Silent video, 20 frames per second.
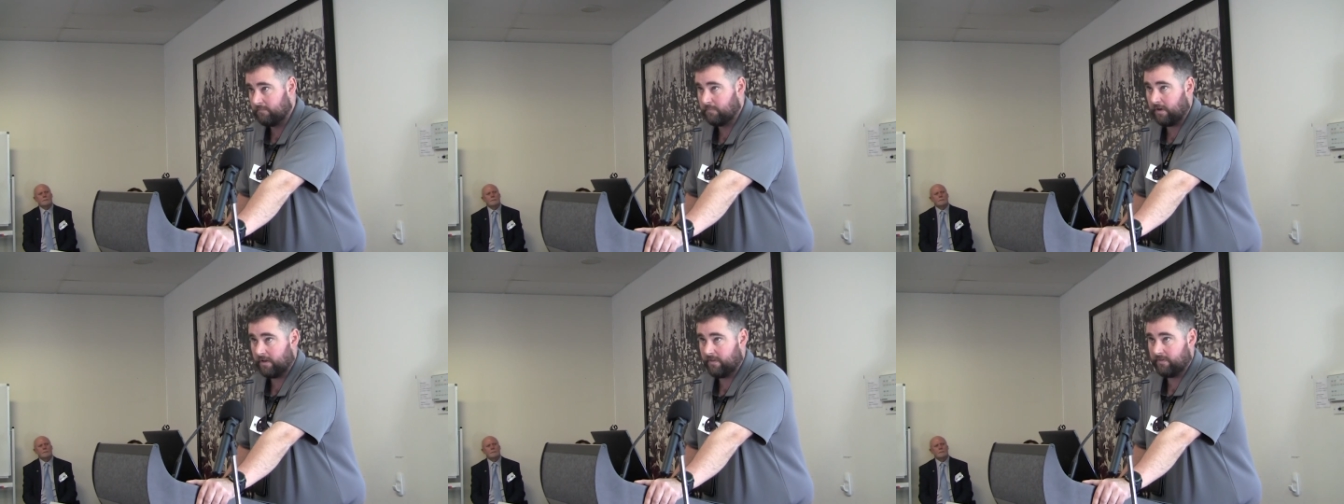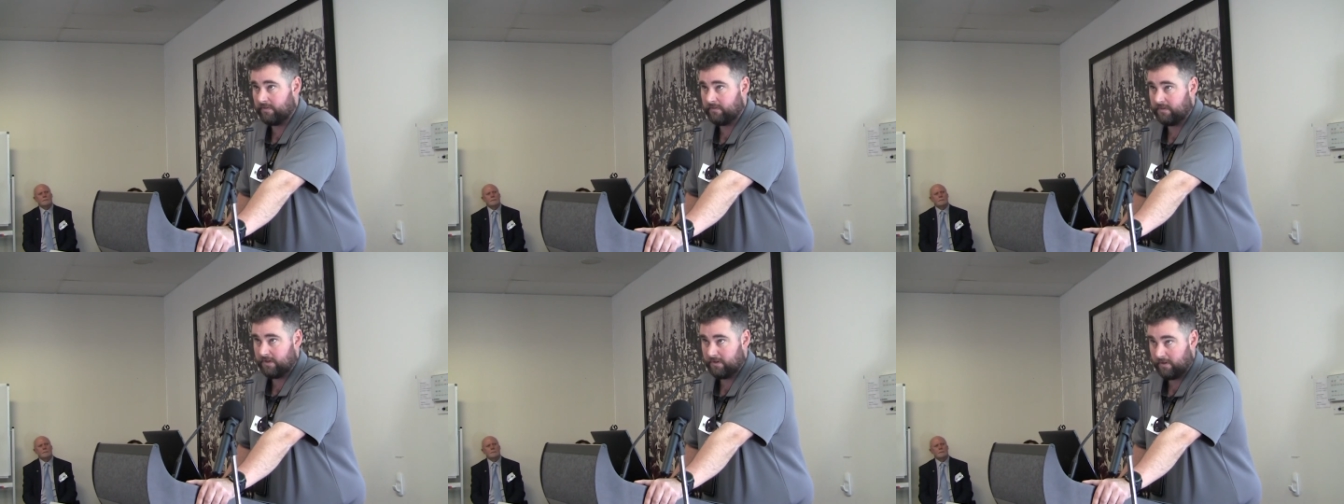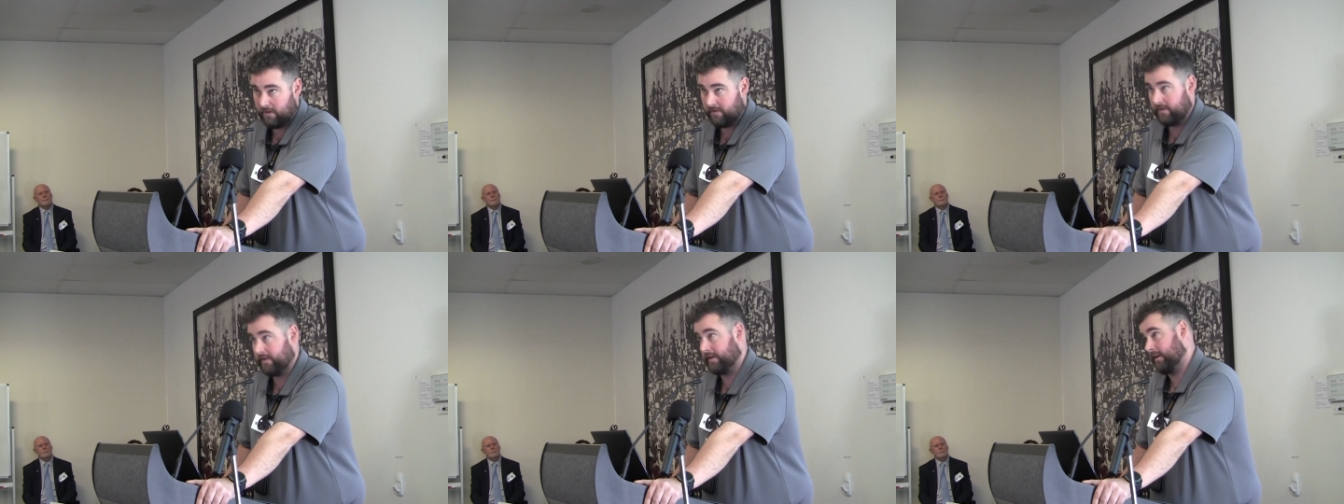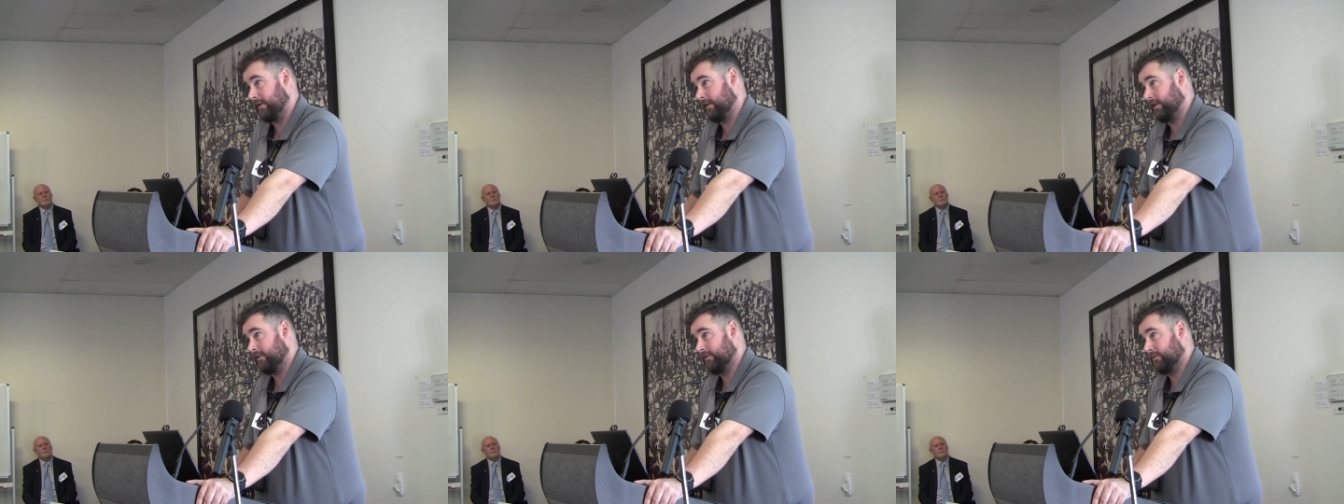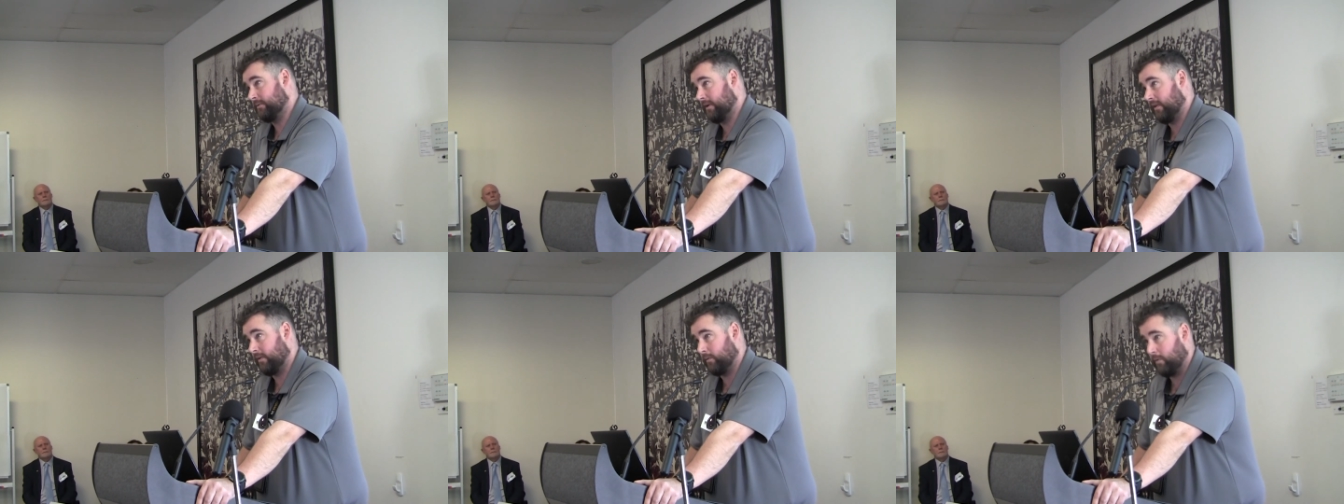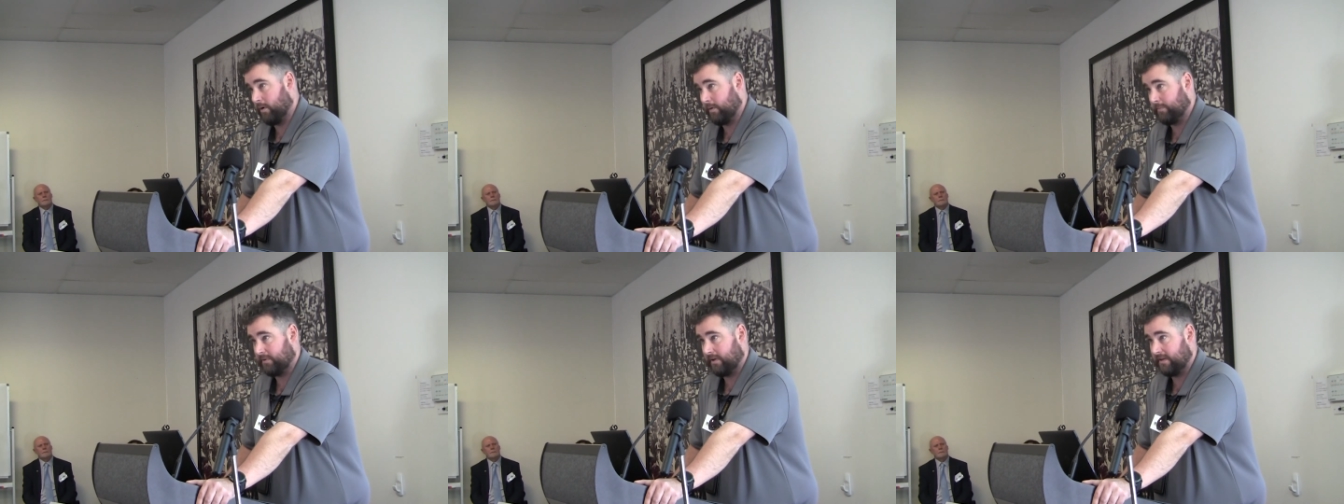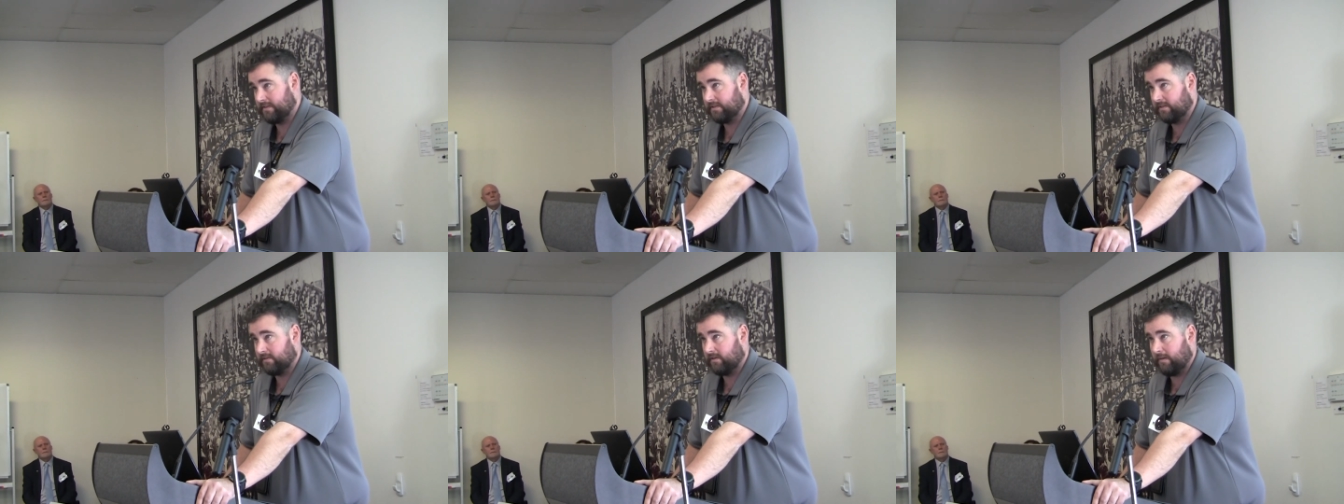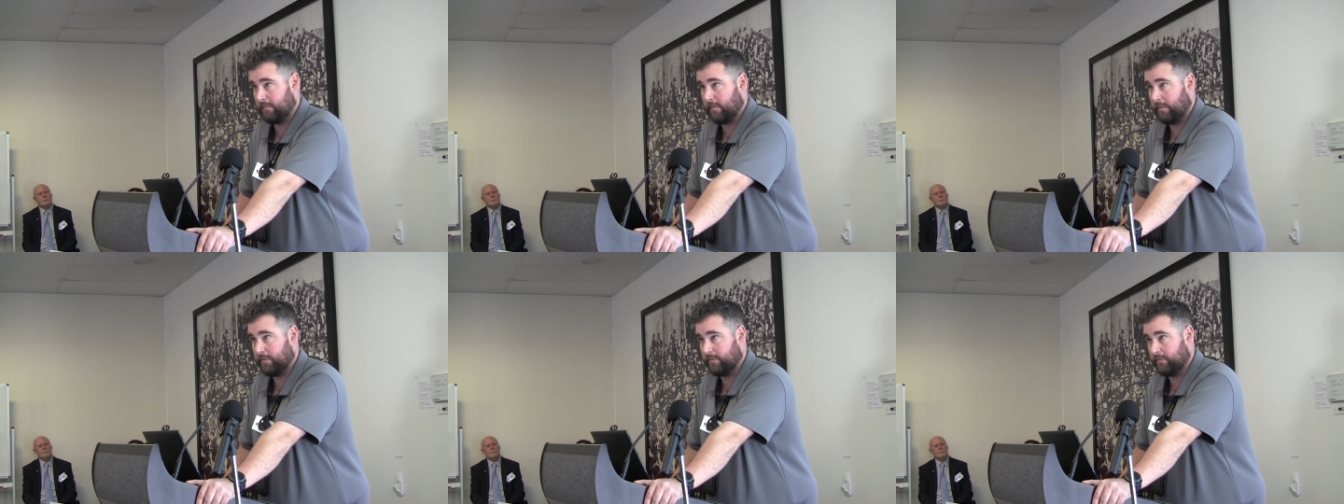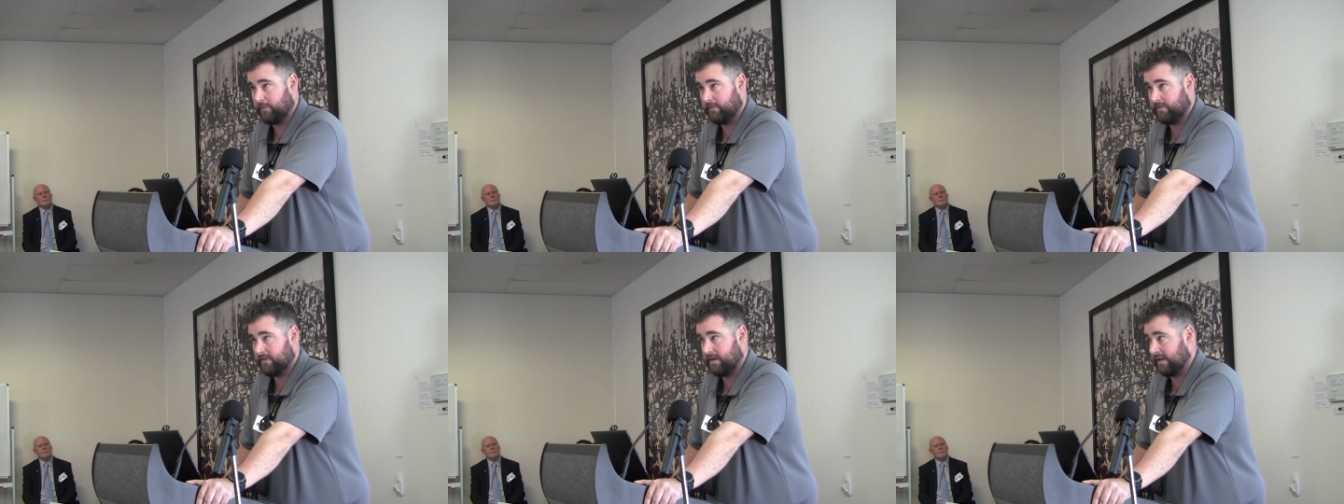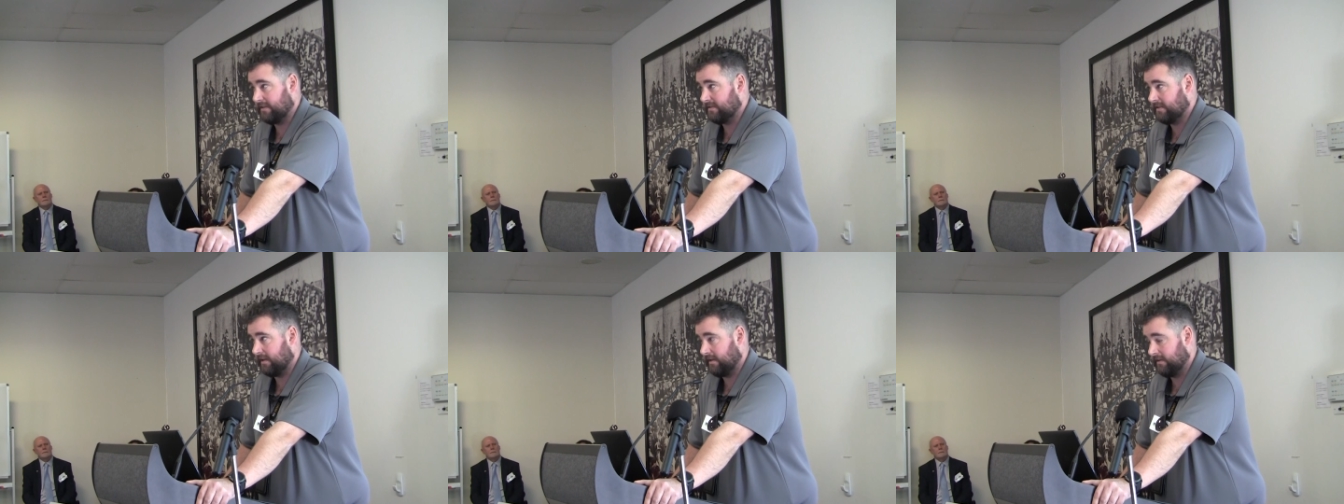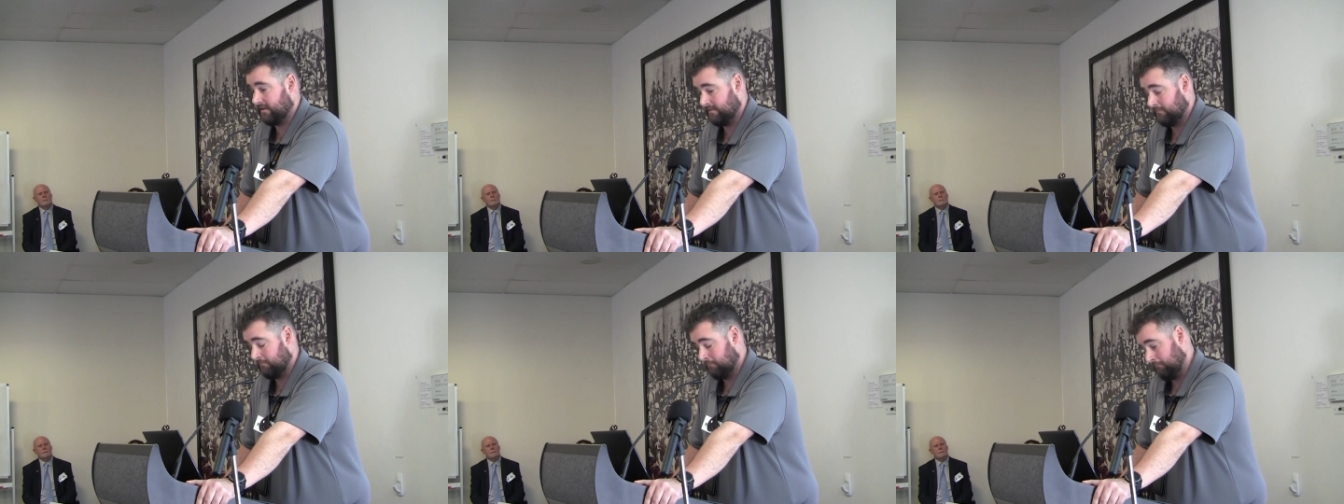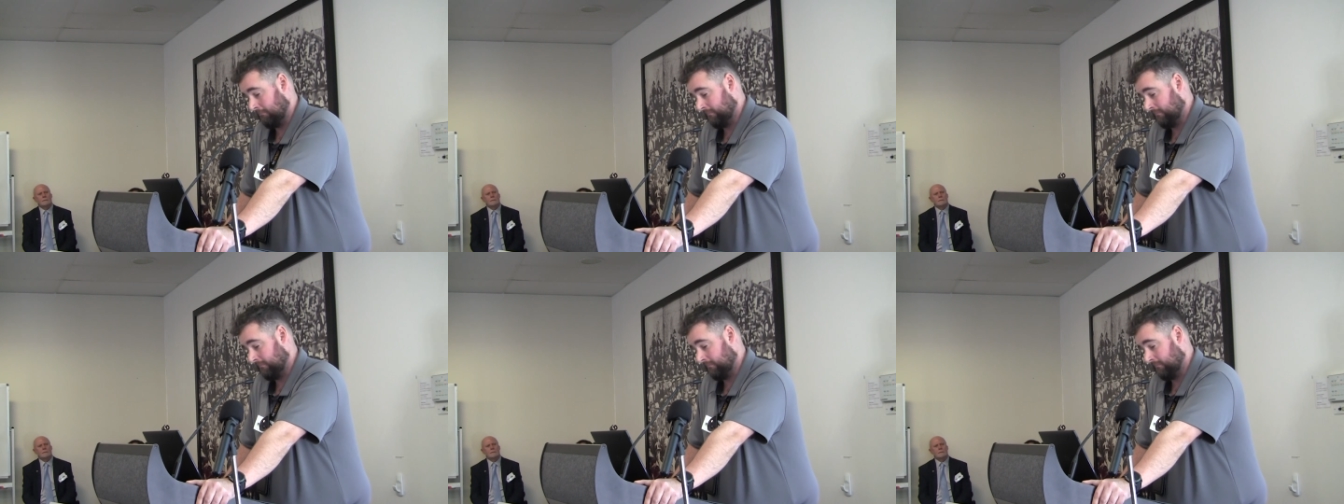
but you know they're going to go to another workplace and climb up on the roof the next day?